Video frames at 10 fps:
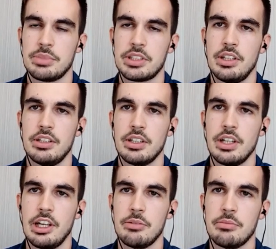skin in the
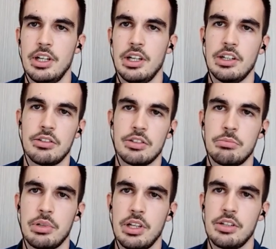game in order
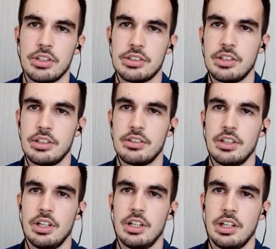to be interested
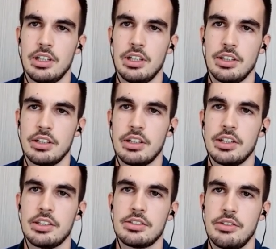in the
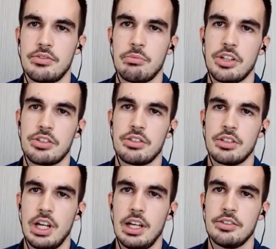latest
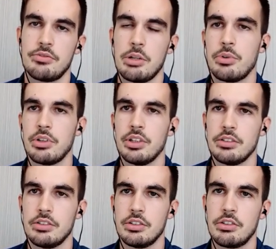information and report it
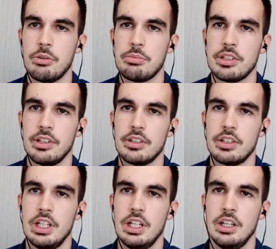on our website.
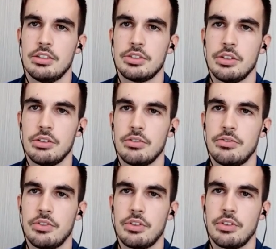So
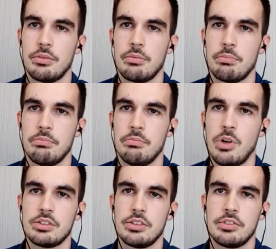for
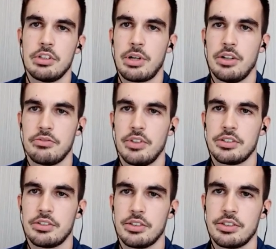most of the private
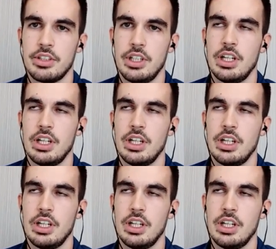investors,